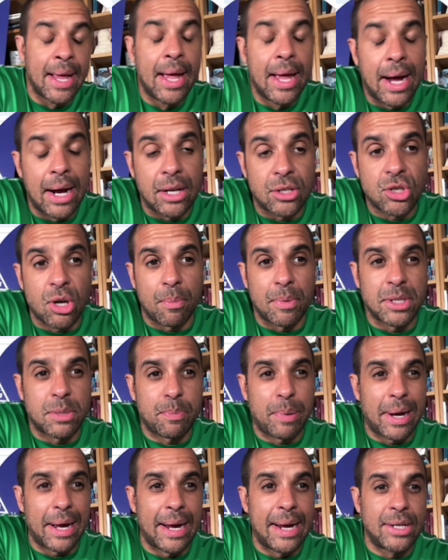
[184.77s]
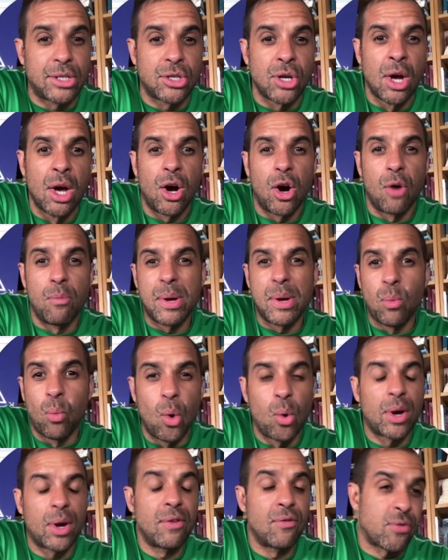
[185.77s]
at the top of this page of me
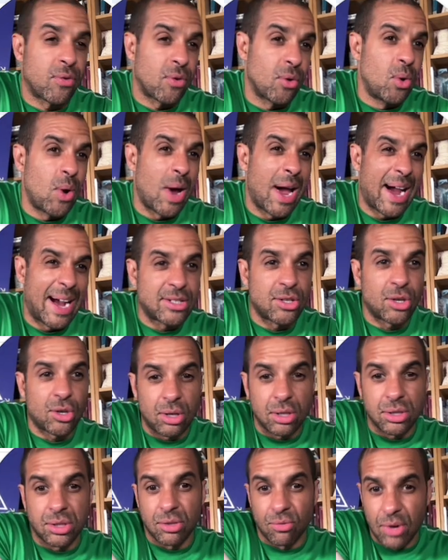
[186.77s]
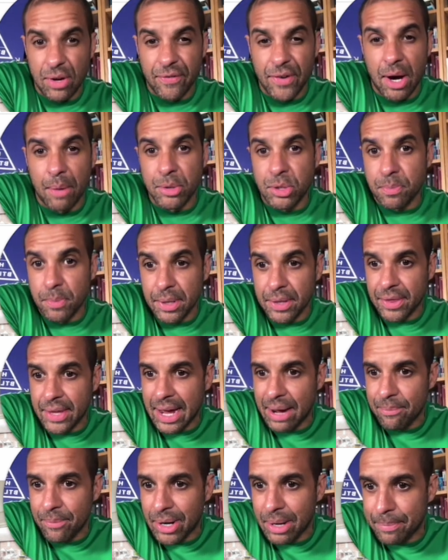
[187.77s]
walking through how to cost the refurbishment.
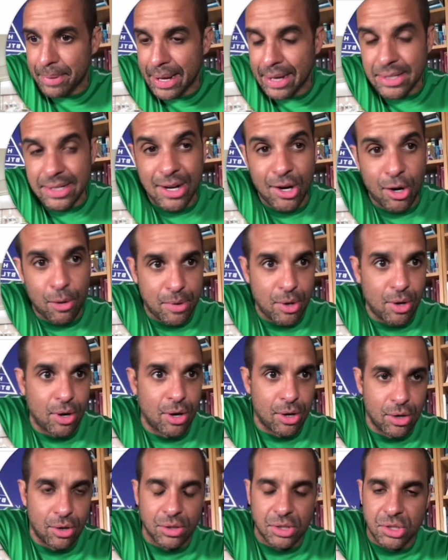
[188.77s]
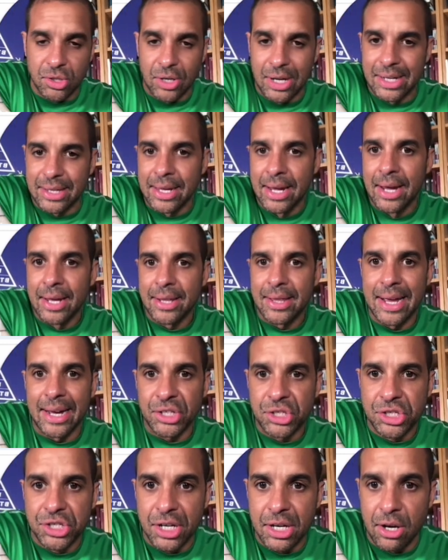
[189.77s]
That might be able to help you alongside
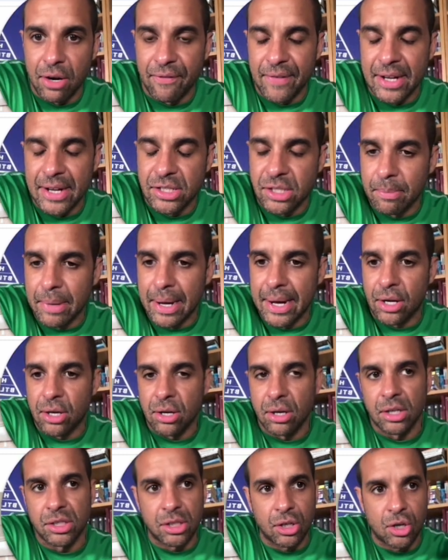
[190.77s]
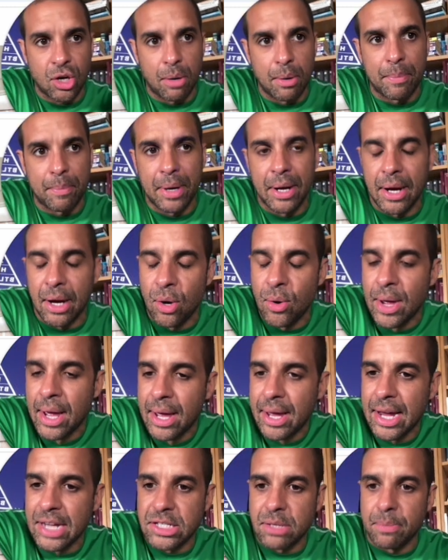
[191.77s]
that sheet of estimated costs. So comment below
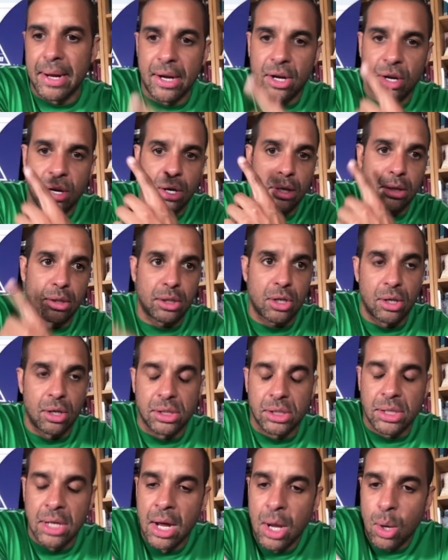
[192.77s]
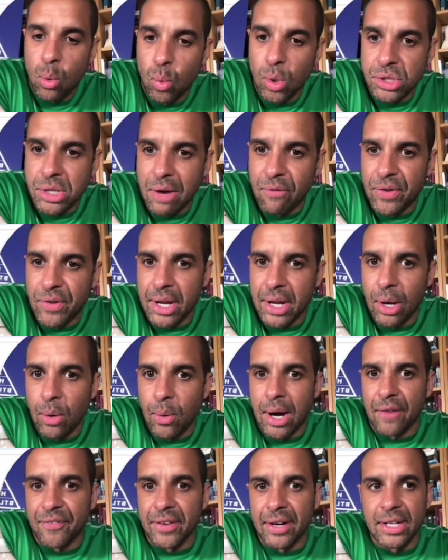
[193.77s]
estimated cost. Watch that
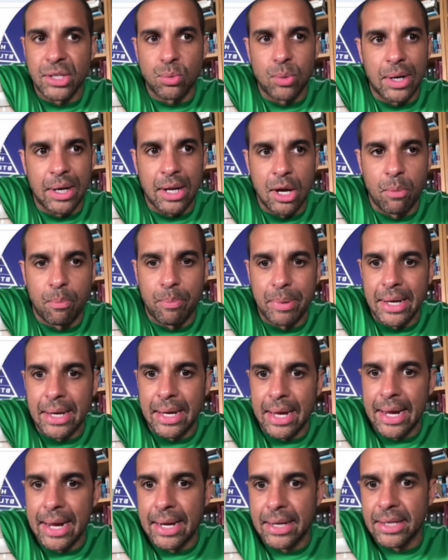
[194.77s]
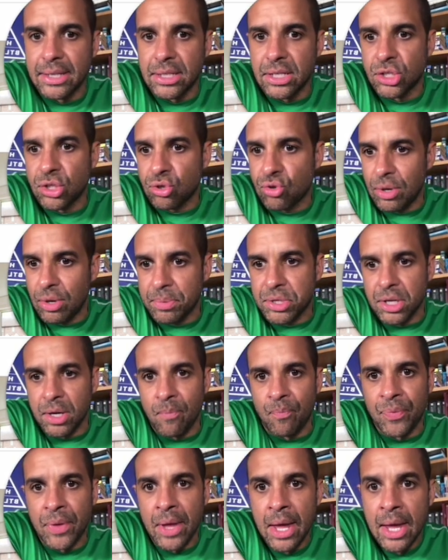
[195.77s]
video after this one. It'll be in the
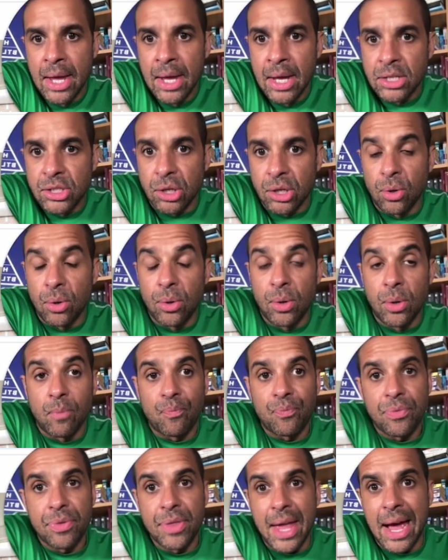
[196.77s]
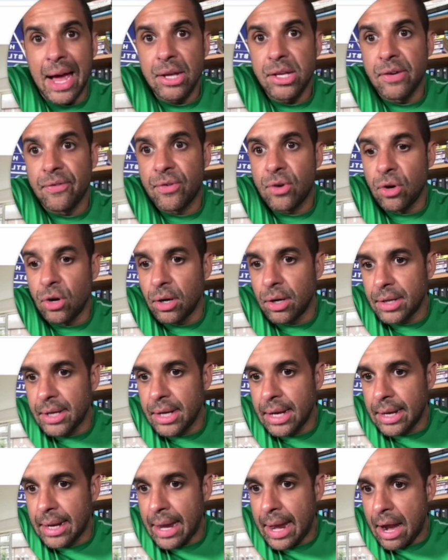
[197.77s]
description. So now you've got
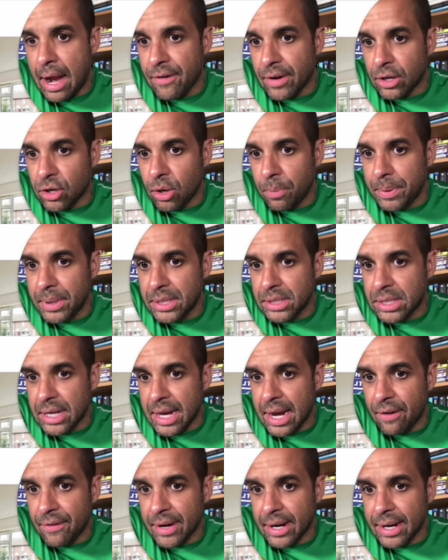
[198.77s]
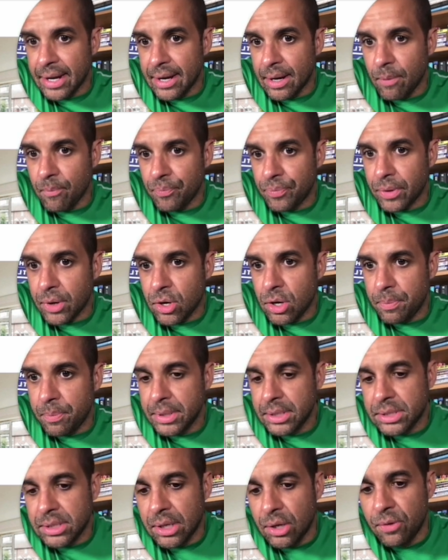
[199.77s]
the area. Copy this area here.
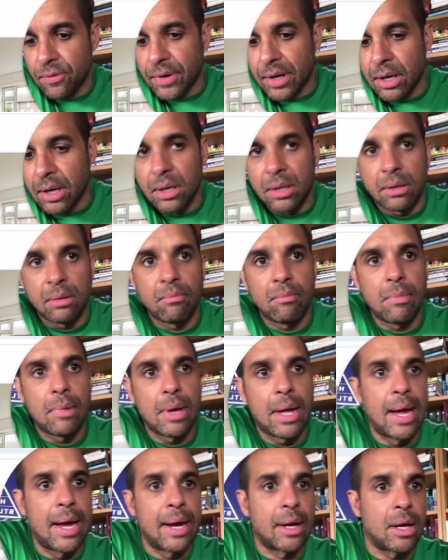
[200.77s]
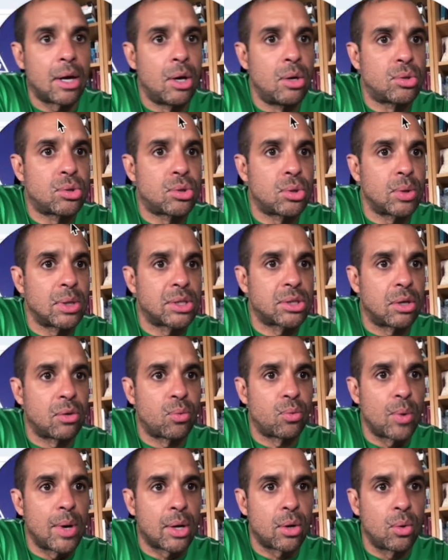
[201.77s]
Copy this over and go to a
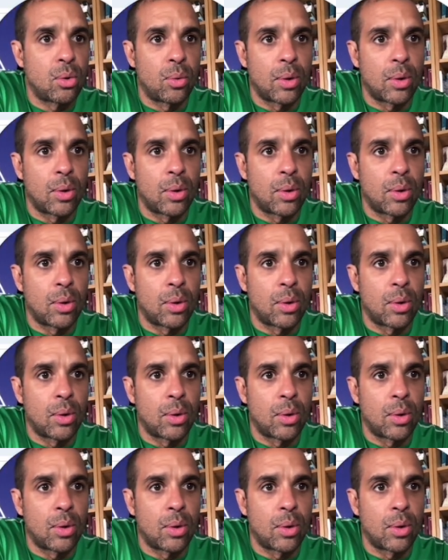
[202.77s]
software called